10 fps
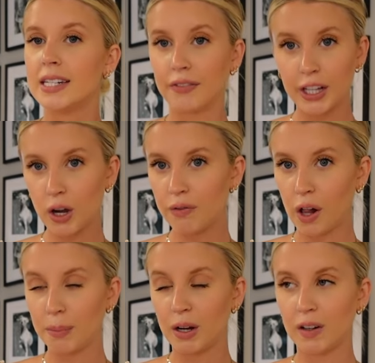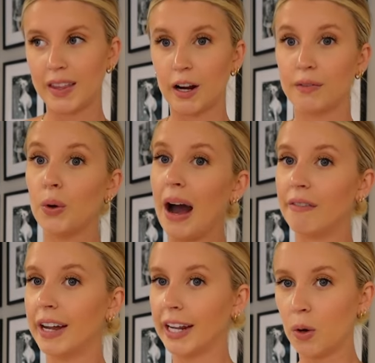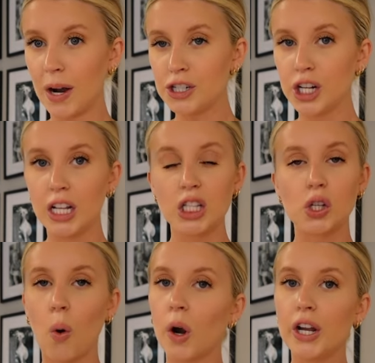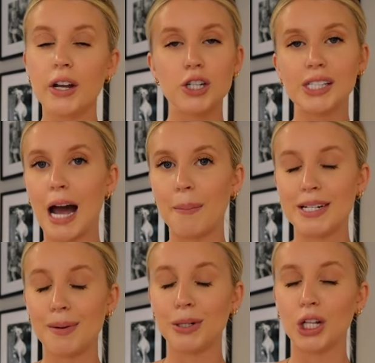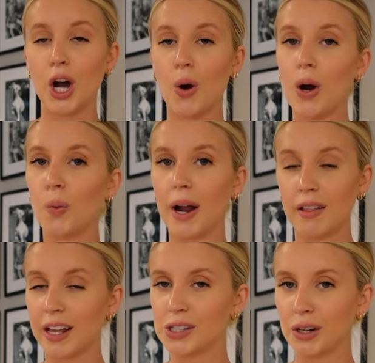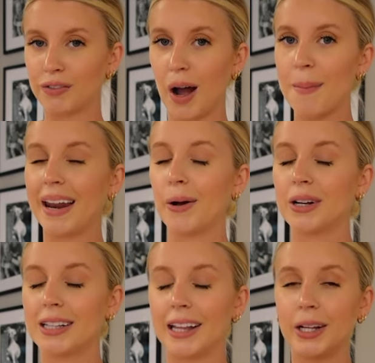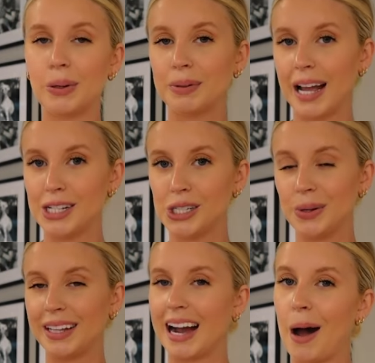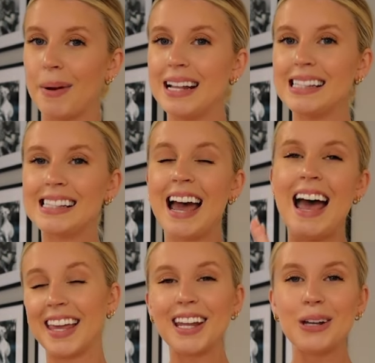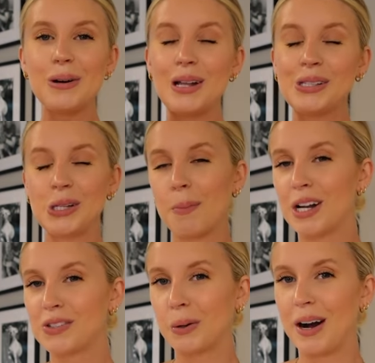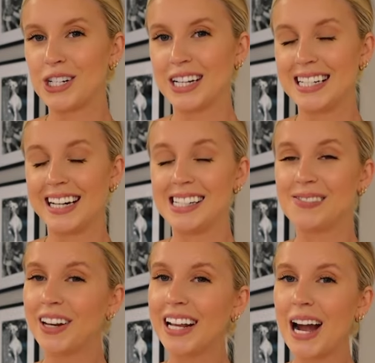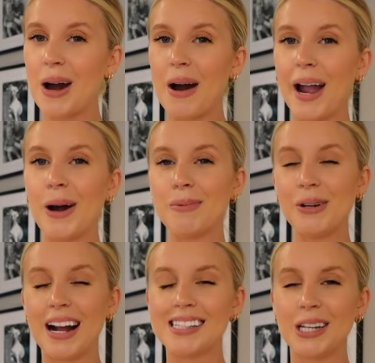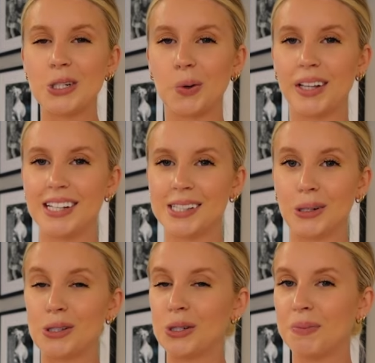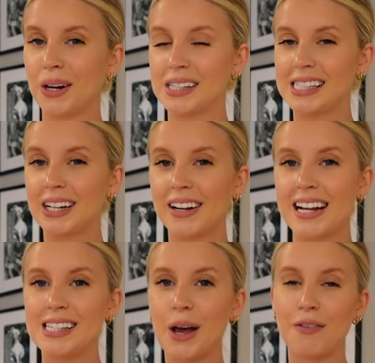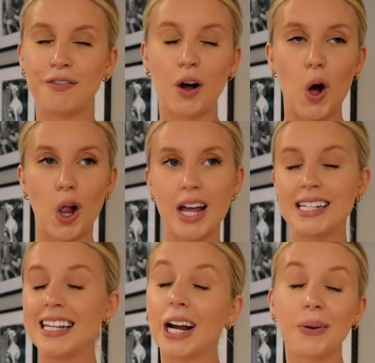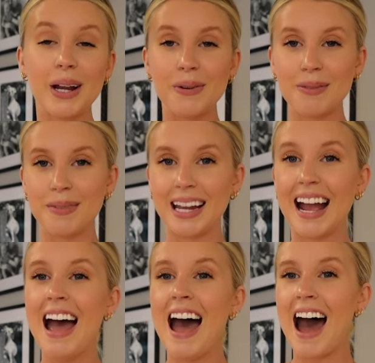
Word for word: definitely go follow me over there if you have any questions, or you can just comment down below where things are from and I will gladly reply to you in the comments. Thank you so much for watching today's video. I hope you guys enjoyed this little two-part series, Fall Decorate With Me.